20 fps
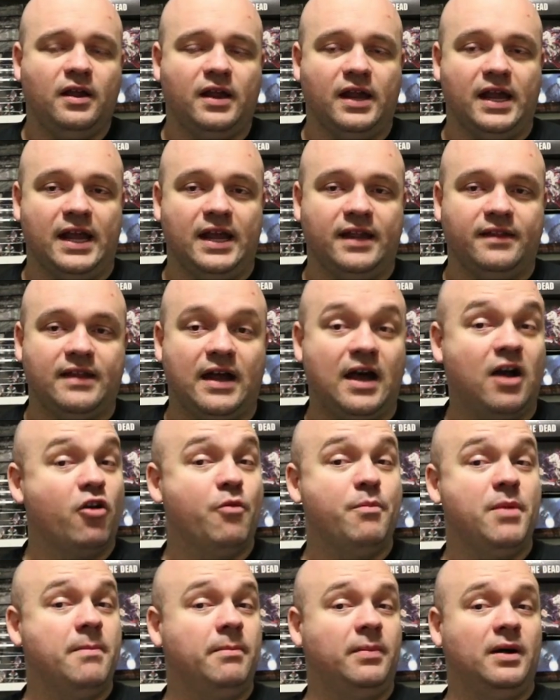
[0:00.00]
And I
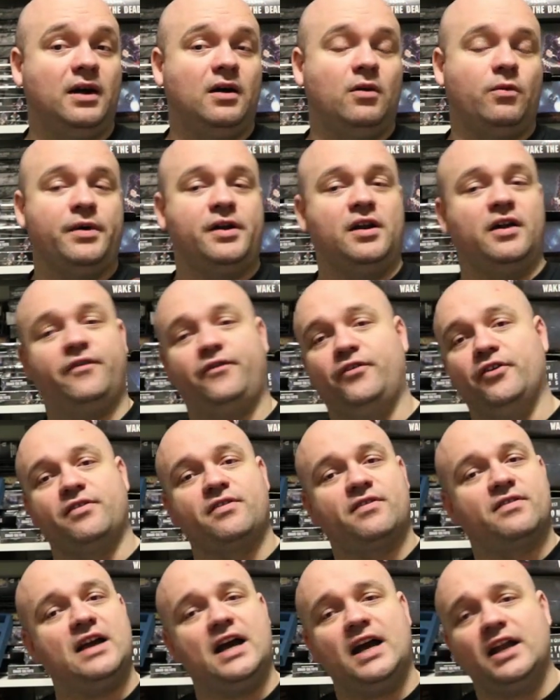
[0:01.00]
remember when I
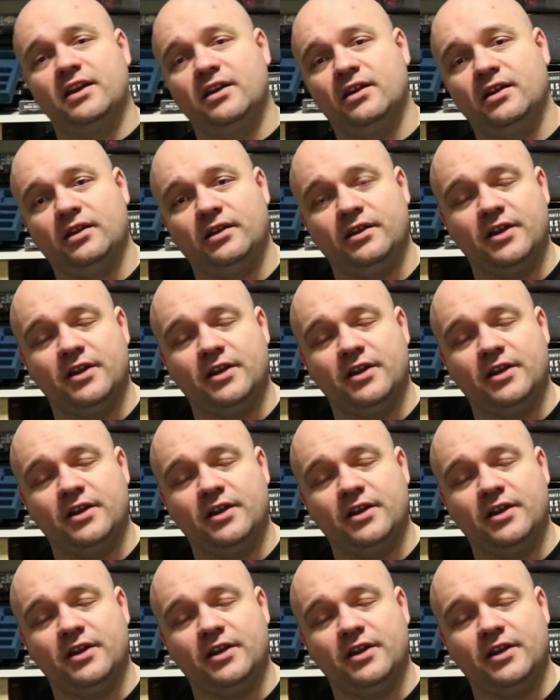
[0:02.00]
first started it,